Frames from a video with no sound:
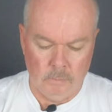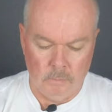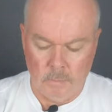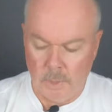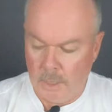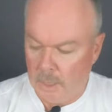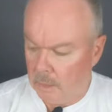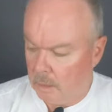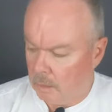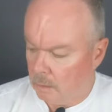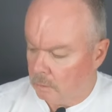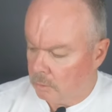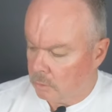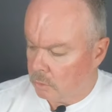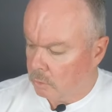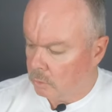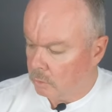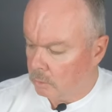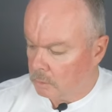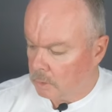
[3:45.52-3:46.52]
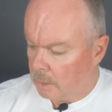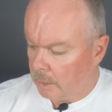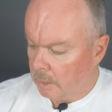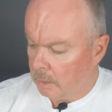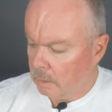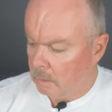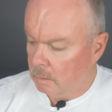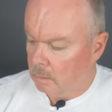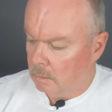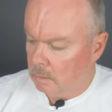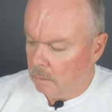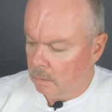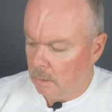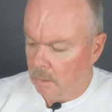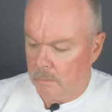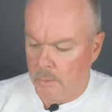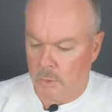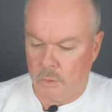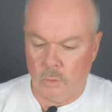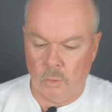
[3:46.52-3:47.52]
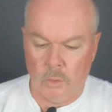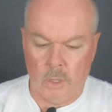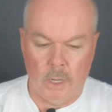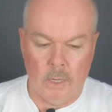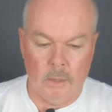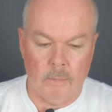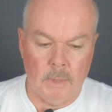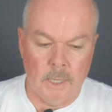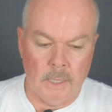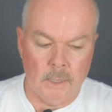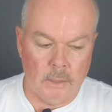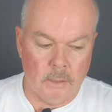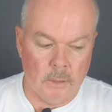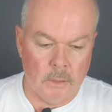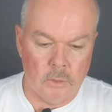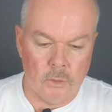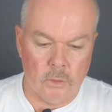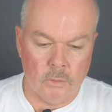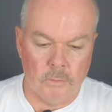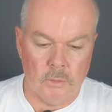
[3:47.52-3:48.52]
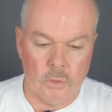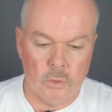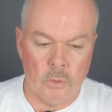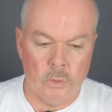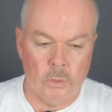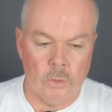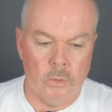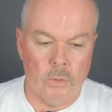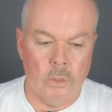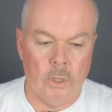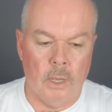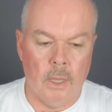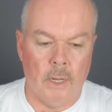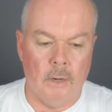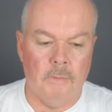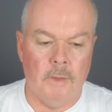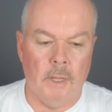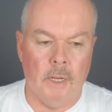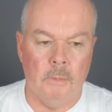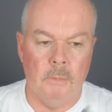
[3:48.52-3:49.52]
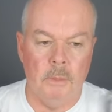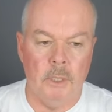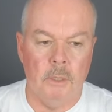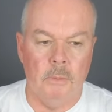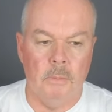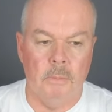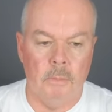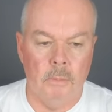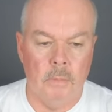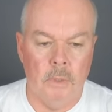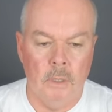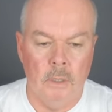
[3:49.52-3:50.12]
Being an old school techo, I was taught how to make soft jaws out of aluminium.